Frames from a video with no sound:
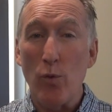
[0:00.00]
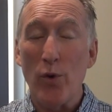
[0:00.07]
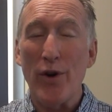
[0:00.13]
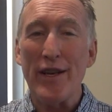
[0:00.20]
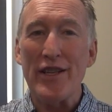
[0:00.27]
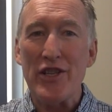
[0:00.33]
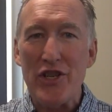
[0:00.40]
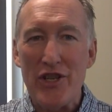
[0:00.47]
We're
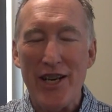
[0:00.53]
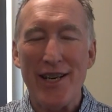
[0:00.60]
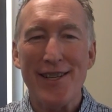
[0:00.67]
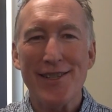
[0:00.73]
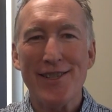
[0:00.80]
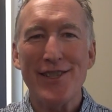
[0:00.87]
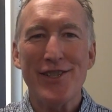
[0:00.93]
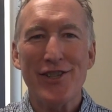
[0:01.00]
in
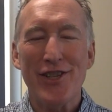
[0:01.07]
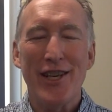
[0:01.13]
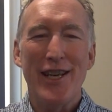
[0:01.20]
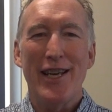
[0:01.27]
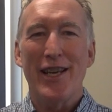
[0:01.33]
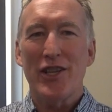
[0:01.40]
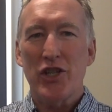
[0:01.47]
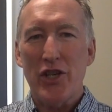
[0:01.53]
Genesis
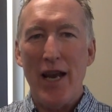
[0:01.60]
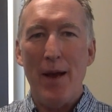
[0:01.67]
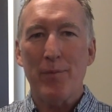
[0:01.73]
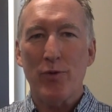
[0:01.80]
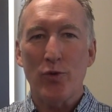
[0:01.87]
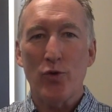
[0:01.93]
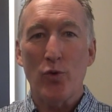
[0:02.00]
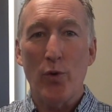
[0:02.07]

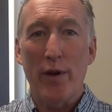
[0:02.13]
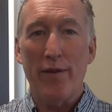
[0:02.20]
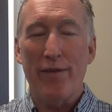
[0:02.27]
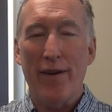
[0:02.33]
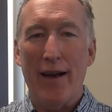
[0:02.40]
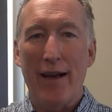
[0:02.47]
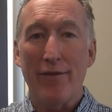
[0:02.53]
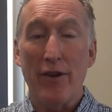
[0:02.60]
chapter
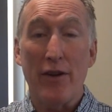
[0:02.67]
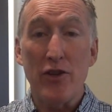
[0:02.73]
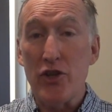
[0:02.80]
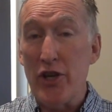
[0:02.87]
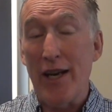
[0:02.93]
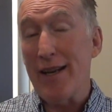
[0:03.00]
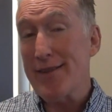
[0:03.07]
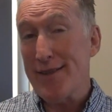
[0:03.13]
25. Uh,
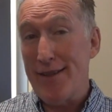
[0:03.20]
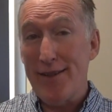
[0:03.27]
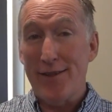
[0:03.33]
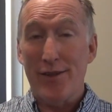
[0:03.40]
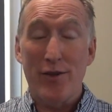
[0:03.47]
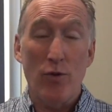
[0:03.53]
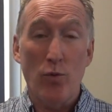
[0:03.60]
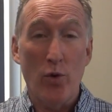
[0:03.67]

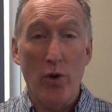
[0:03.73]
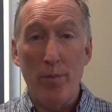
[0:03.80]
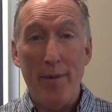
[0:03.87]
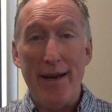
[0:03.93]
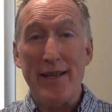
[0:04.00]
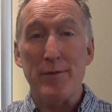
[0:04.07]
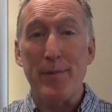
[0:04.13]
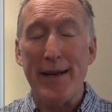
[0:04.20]
Genesis, the word
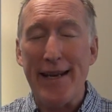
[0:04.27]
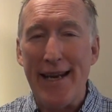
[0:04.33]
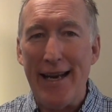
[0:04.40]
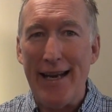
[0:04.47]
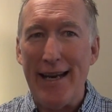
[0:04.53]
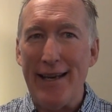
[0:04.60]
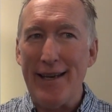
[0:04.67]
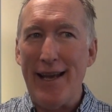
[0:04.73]
means
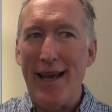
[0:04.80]
beginning,